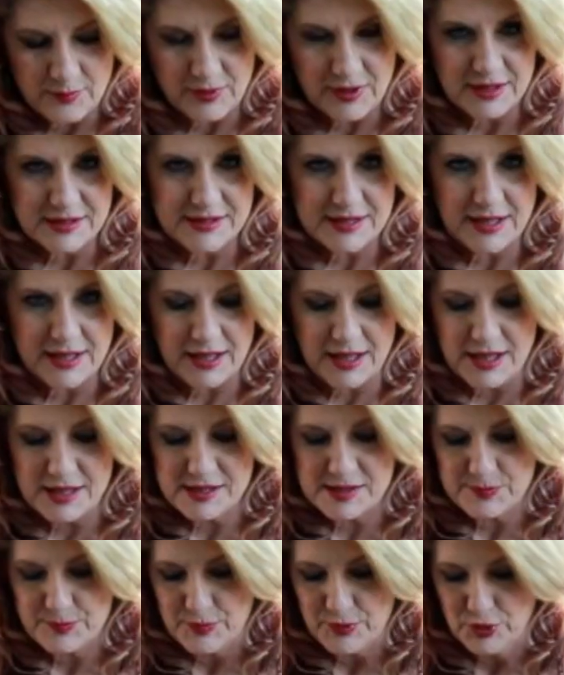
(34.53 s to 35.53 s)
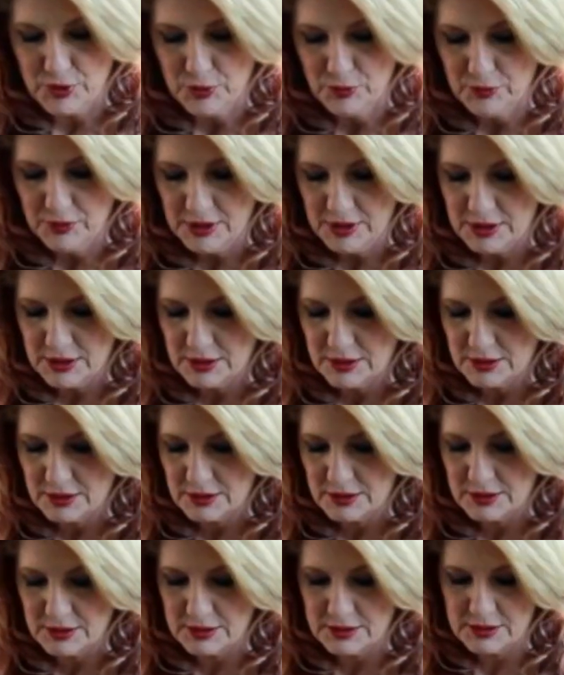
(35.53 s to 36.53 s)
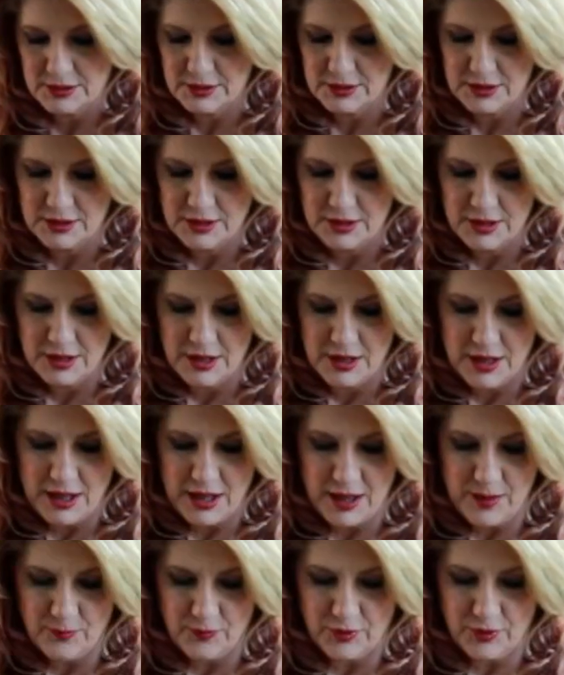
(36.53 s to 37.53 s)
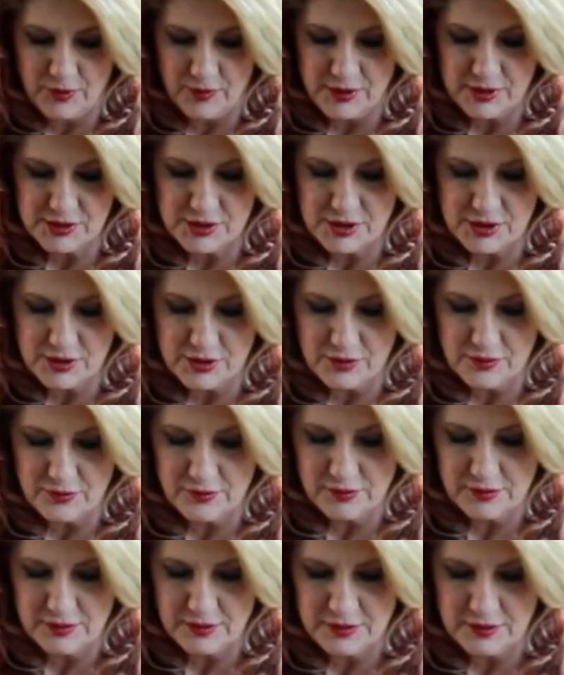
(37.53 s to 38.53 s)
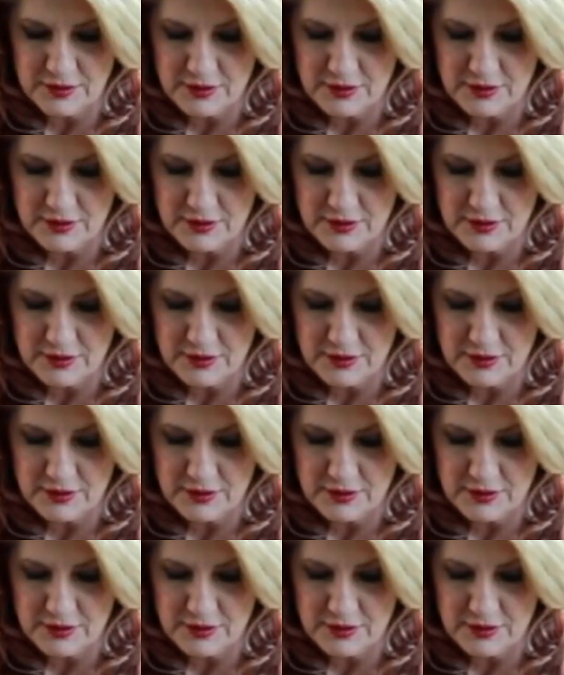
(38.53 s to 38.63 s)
Then we're going to take a spoon and we're going to